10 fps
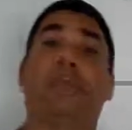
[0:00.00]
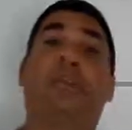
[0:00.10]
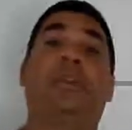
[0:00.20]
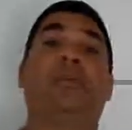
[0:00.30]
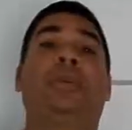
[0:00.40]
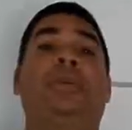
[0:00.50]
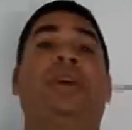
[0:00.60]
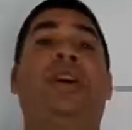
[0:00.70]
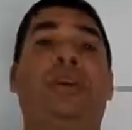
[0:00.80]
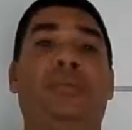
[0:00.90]
where do we
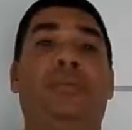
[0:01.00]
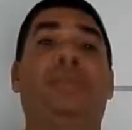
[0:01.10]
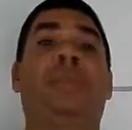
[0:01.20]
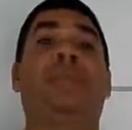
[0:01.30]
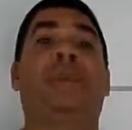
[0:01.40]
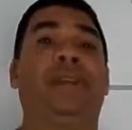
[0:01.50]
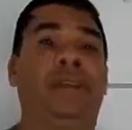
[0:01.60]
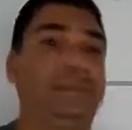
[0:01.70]
start with emailing?